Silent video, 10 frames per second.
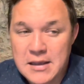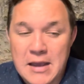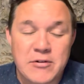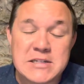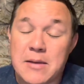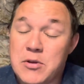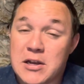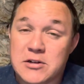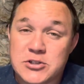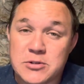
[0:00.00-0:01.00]
Every time you
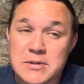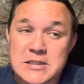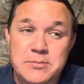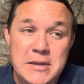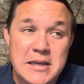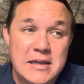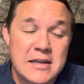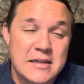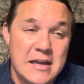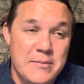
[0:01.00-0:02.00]
hear Sumit speak,
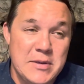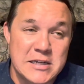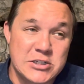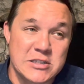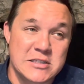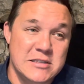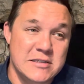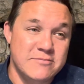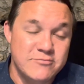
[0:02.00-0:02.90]
I mean, it's just,